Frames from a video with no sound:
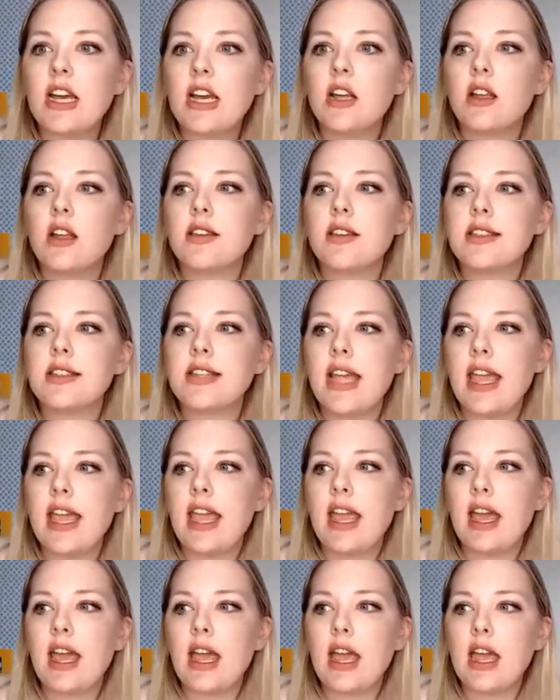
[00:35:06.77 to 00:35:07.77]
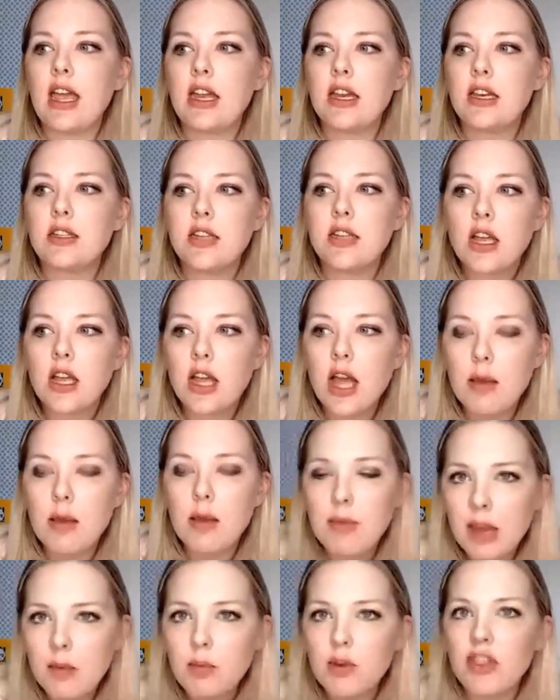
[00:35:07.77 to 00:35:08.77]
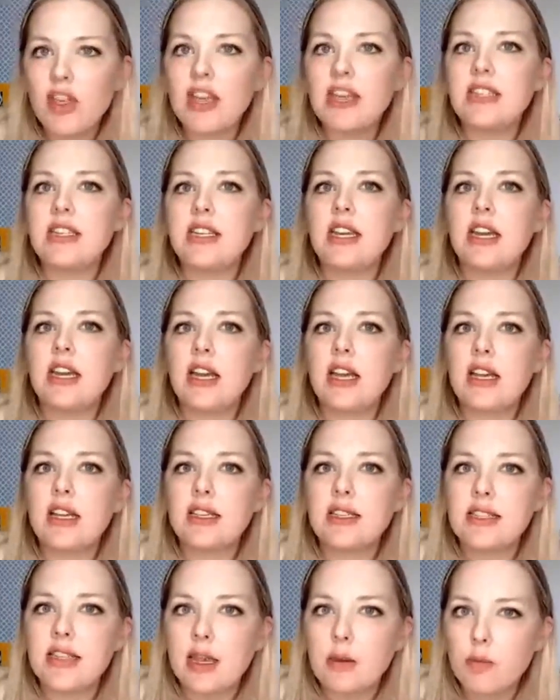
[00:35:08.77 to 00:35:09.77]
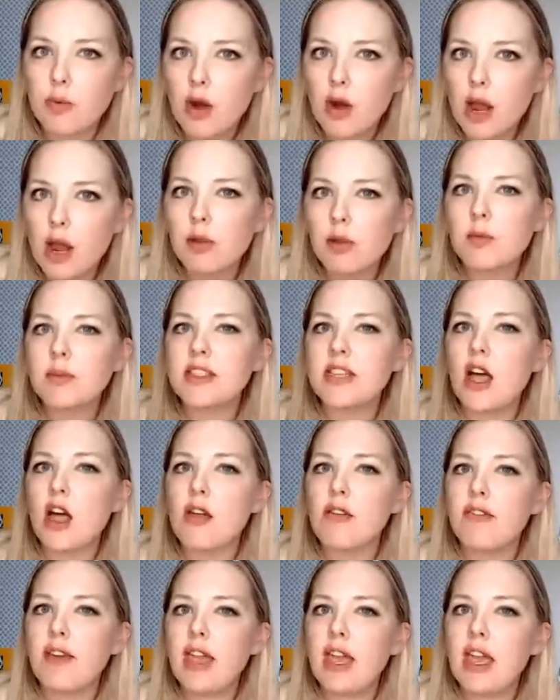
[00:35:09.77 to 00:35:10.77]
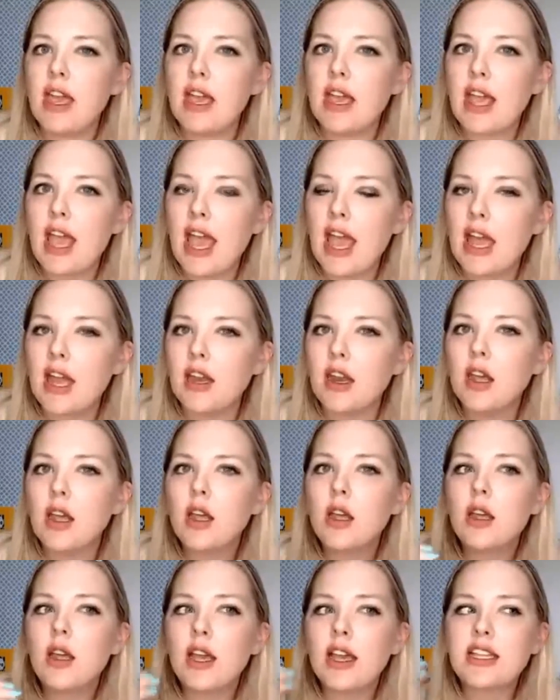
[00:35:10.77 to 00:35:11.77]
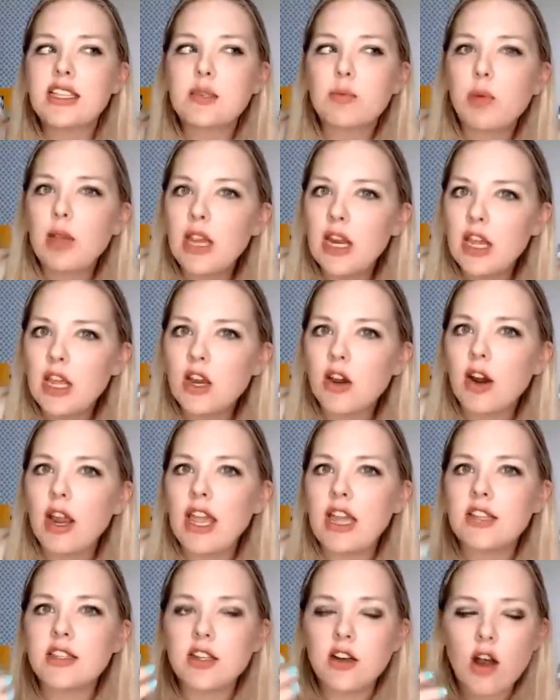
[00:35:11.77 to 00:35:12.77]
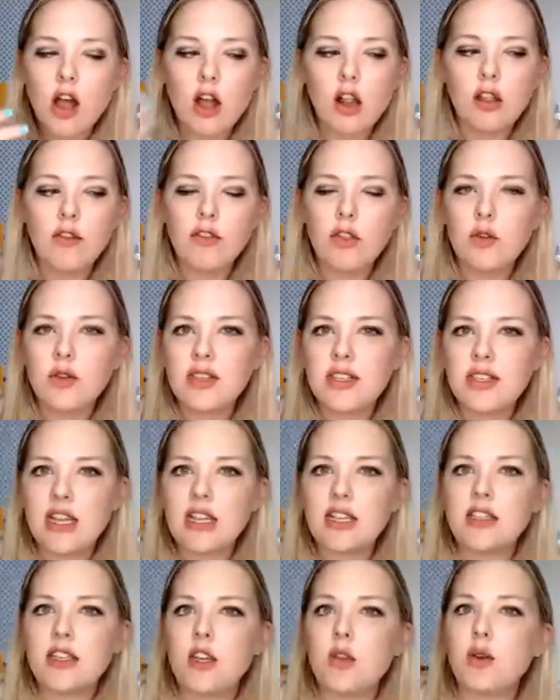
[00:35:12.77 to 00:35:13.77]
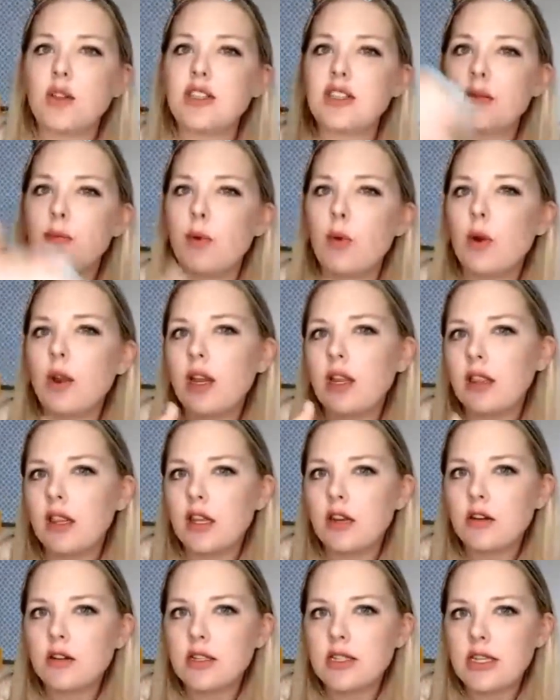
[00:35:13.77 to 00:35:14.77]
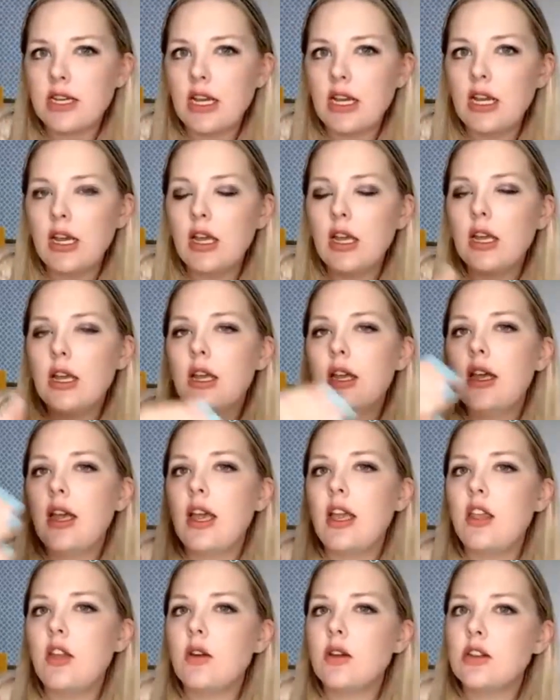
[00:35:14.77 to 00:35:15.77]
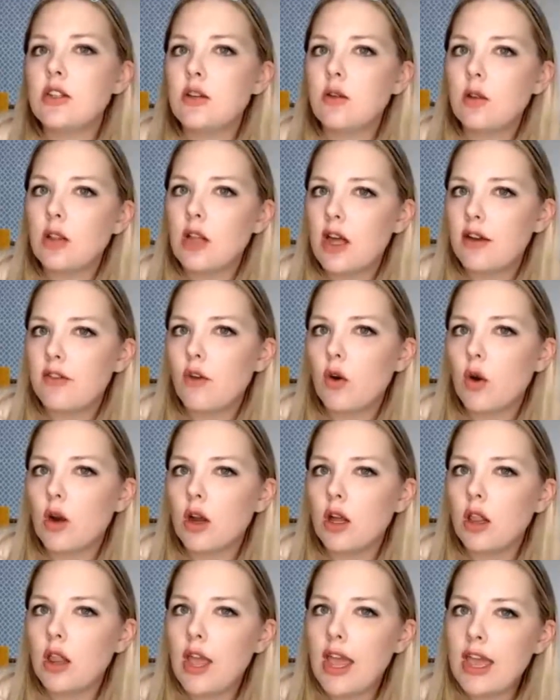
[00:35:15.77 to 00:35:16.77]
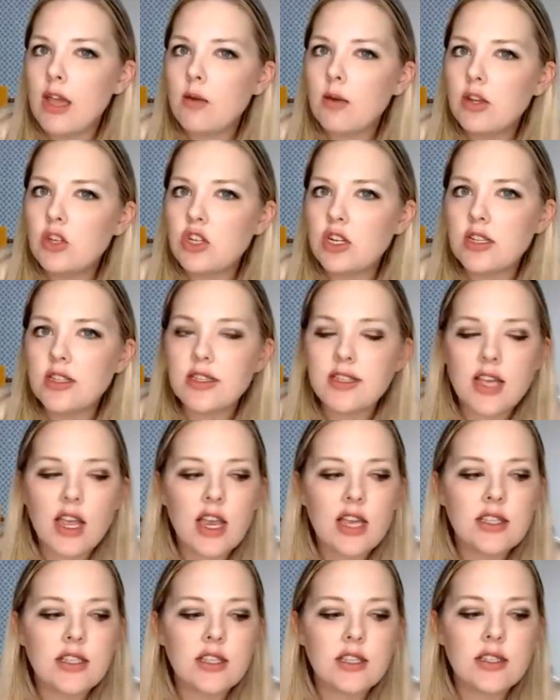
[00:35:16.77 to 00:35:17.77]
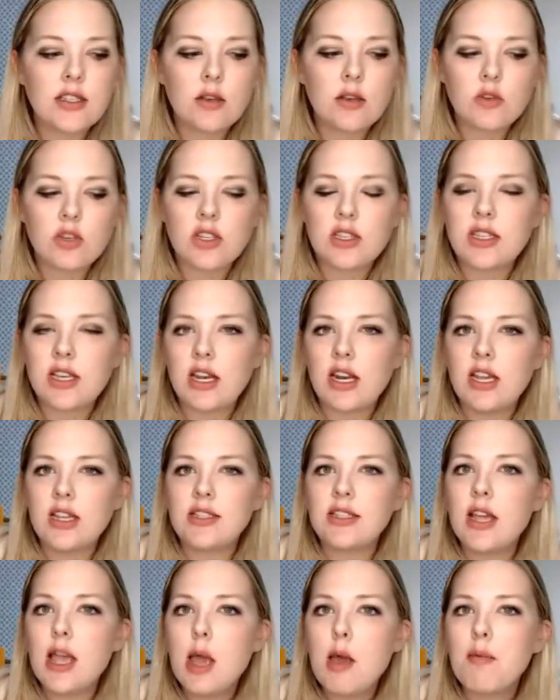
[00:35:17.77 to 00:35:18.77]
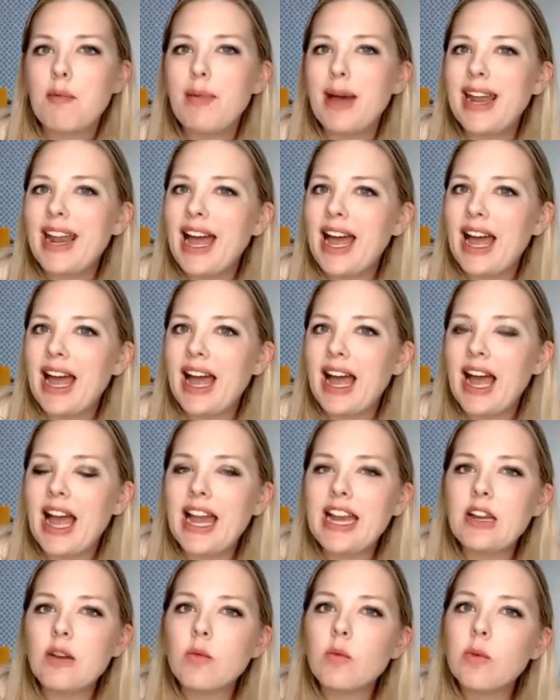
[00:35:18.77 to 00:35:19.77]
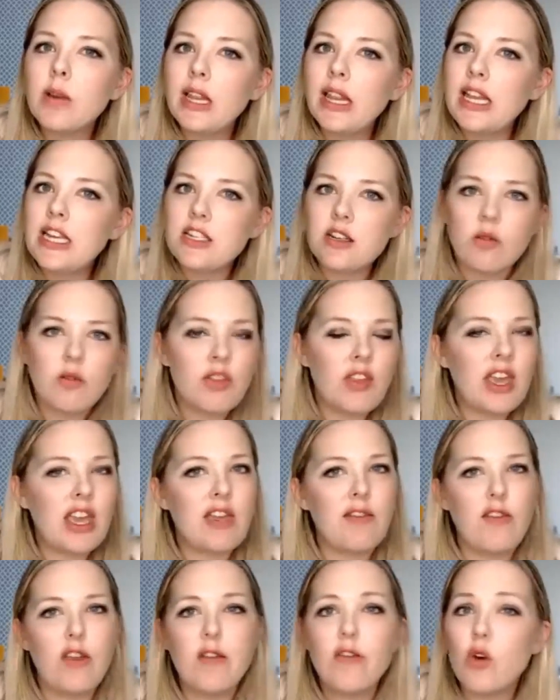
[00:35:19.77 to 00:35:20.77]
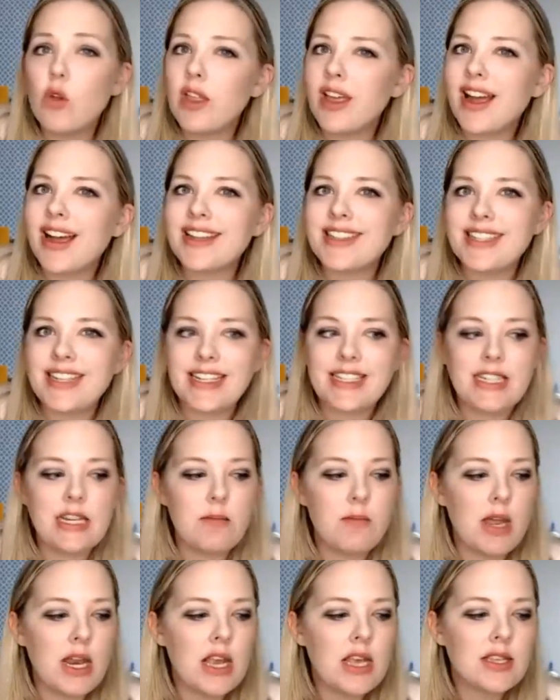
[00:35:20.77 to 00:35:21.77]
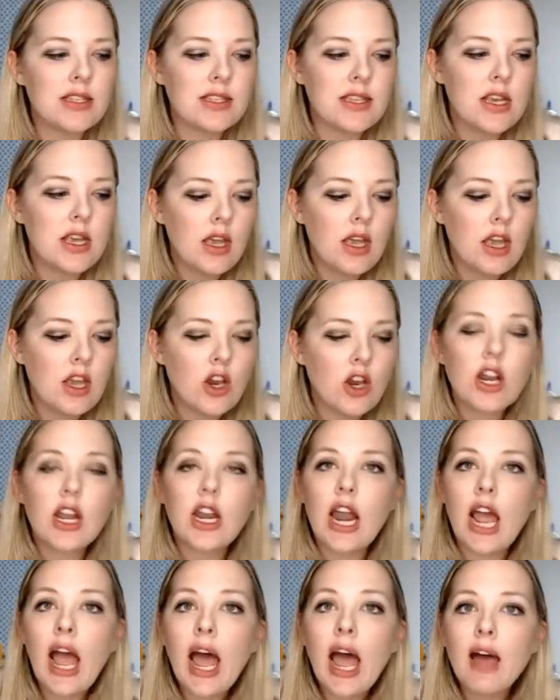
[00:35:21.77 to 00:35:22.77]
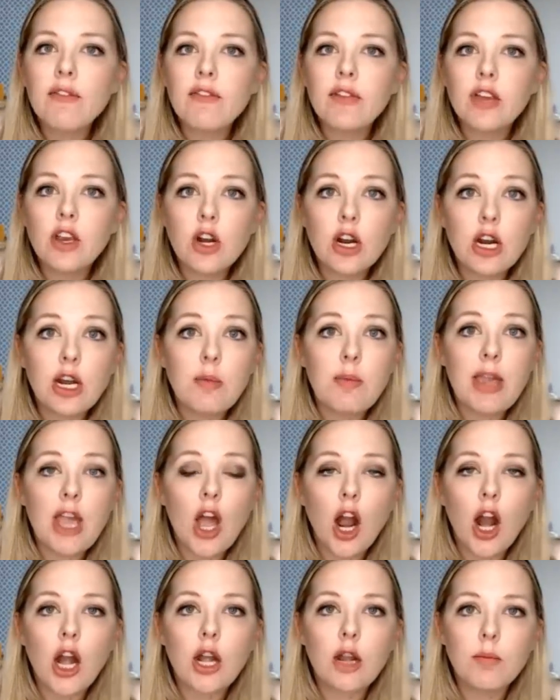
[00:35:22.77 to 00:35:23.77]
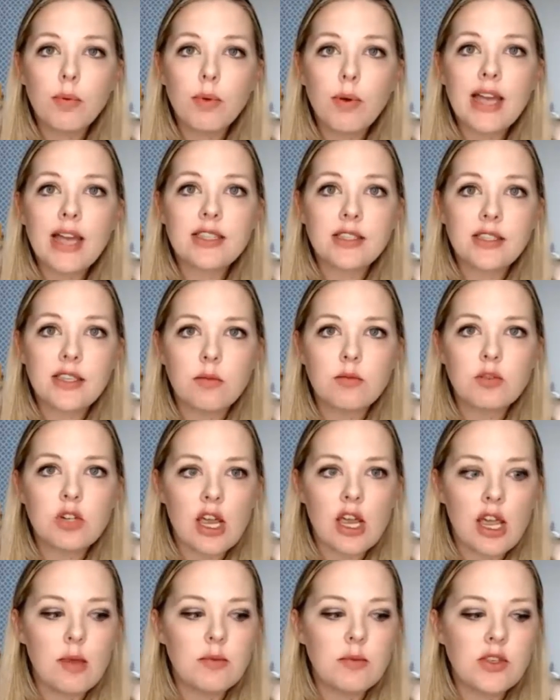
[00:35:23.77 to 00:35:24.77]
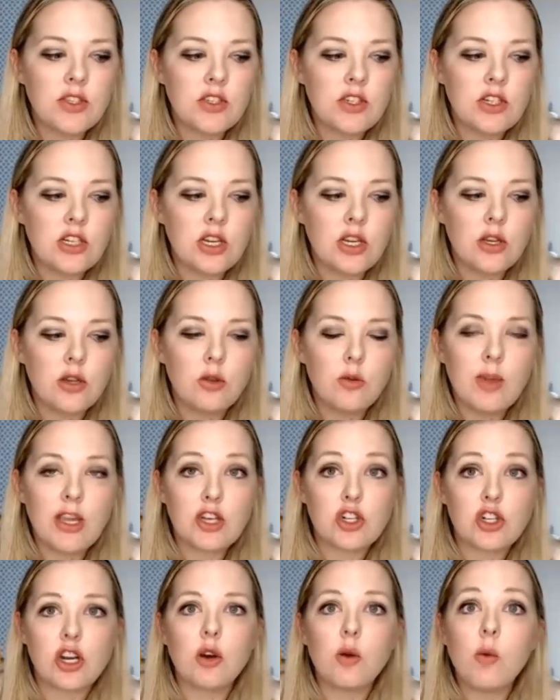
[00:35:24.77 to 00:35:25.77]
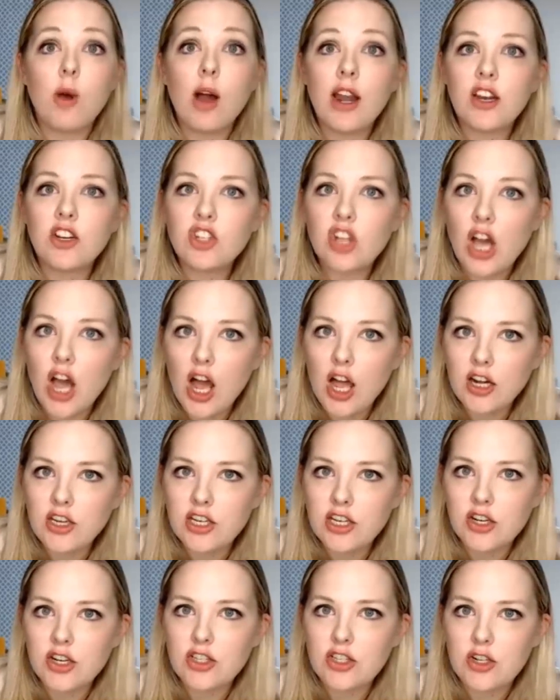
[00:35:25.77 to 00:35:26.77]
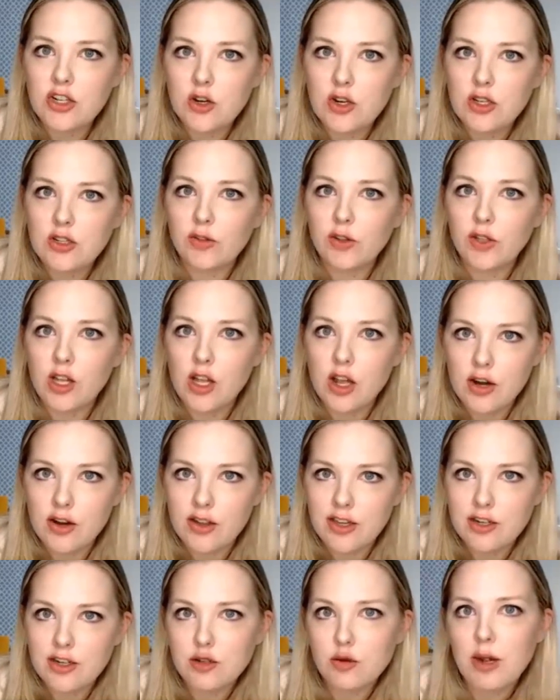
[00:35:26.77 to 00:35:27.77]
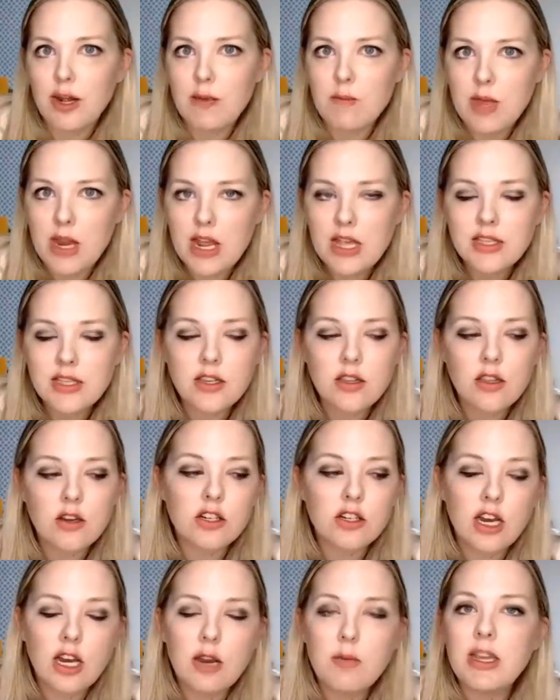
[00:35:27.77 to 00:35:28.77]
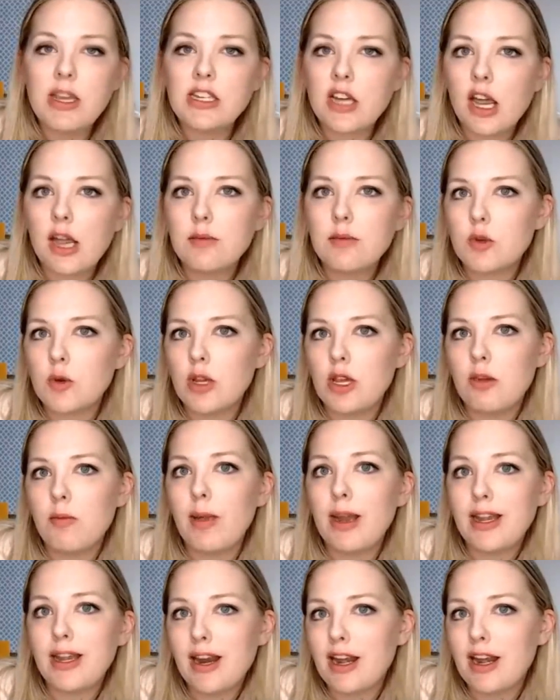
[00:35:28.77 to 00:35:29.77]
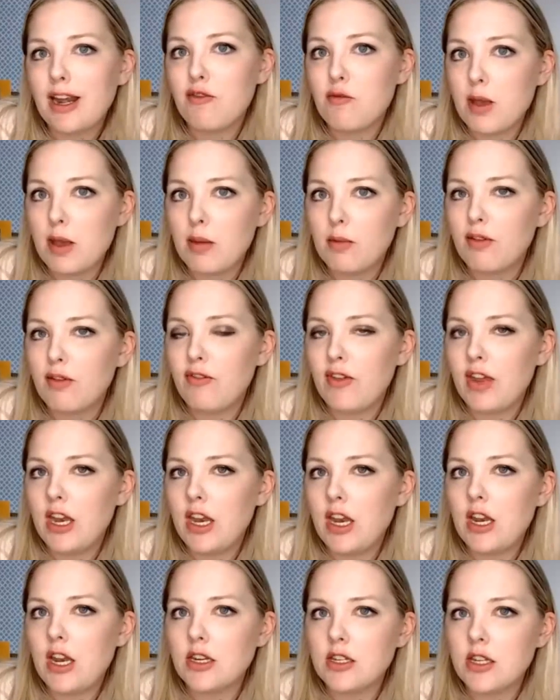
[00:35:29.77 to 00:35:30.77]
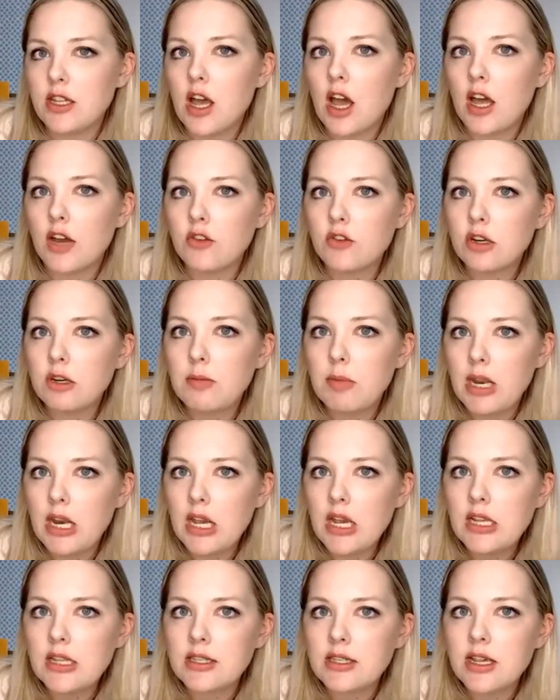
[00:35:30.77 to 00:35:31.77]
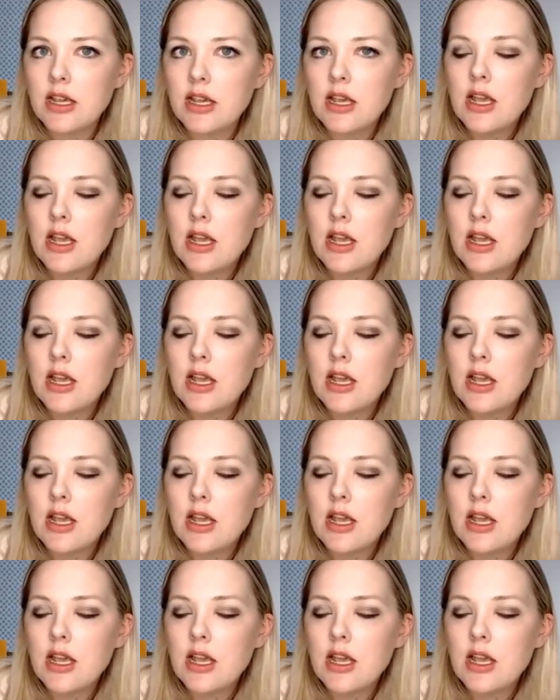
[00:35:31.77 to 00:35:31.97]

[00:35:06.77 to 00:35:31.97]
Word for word: skills and coming up with ideas and problem solving and explaining your answer, all of those things you can support in literacy, and you can do a lot of oral language in science and social studies. But I really don't think, if you've only got 60 minutes, you're gonna be hard pressed sometimes to, because you're gonna want to talk to your students for longer than 20 minutes. So there's gonna be times where you might not even be able to fit it into the 100 minutes.